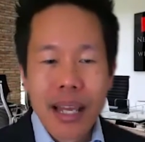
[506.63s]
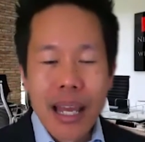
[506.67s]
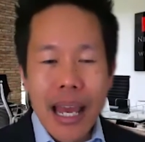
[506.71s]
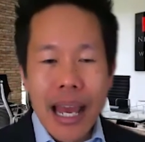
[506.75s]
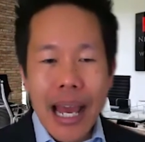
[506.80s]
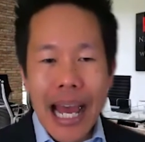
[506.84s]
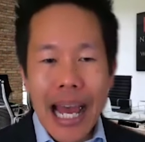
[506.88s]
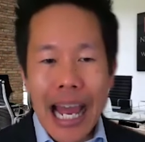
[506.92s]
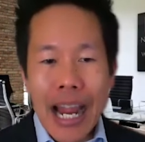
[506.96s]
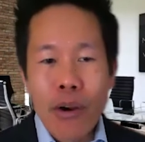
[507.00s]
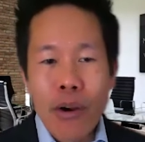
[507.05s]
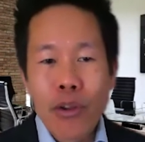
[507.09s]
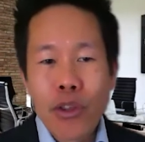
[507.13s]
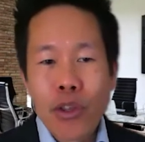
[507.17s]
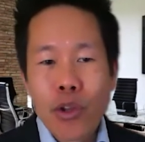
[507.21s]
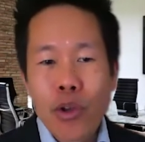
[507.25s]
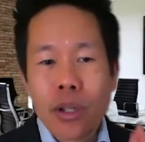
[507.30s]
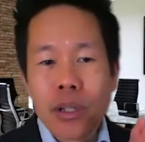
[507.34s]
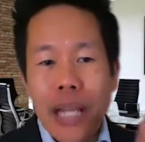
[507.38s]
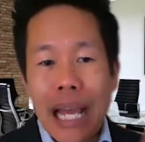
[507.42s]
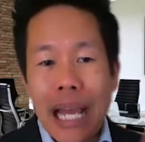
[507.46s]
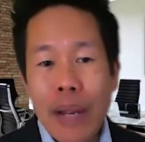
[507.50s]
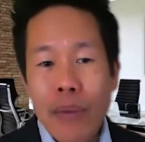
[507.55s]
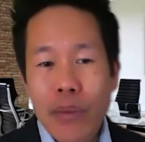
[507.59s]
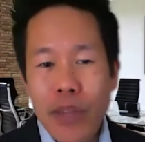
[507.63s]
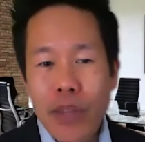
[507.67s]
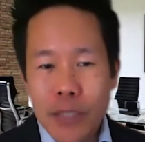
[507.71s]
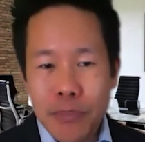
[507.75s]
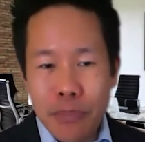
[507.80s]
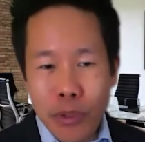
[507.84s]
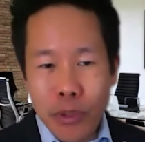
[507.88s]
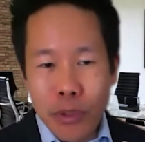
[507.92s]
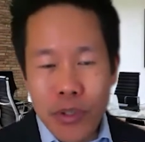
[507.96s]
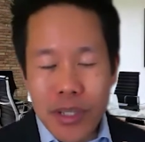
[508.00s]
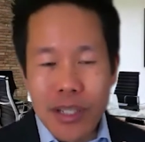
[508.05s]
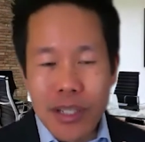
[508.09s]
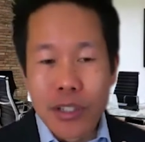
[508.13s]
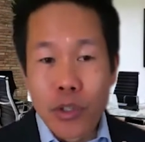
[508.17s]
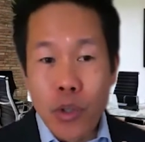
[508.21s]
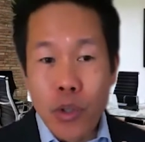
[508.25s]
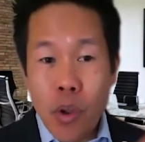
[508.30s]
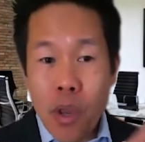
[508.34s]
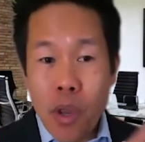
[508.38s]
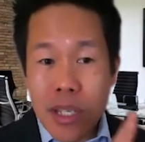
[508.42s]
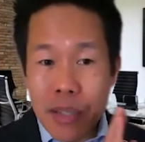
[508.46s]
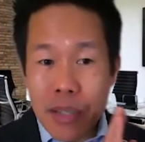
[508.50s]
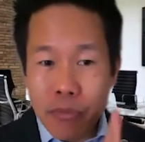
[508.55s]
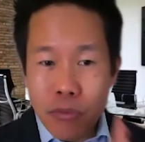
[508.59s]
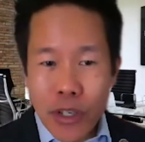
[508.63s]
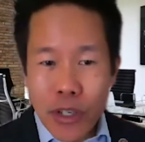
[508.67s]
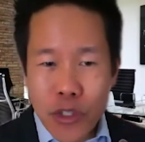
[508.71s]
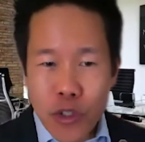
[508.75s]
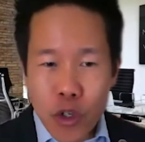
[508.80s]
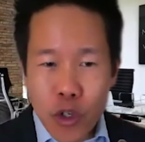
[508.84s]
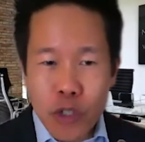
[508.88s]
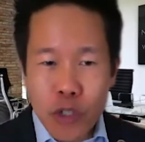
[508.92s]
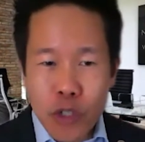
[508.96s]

How are you aligned with this person? Doing some research,